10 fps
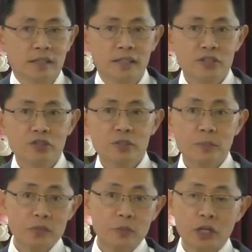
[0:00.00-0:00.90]
This
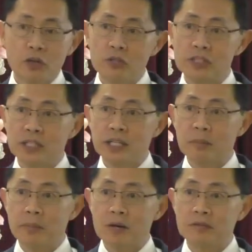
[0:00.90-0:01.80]
Christmas, we are going to sing
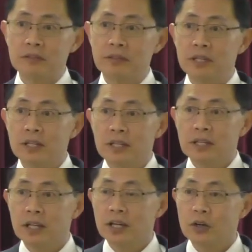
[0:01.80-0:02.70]
about
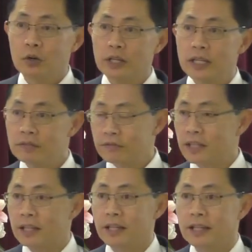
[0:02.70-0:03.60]
the holy
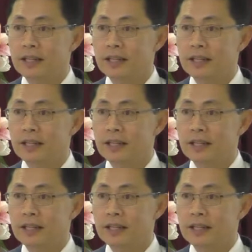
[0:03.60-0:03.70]
infant.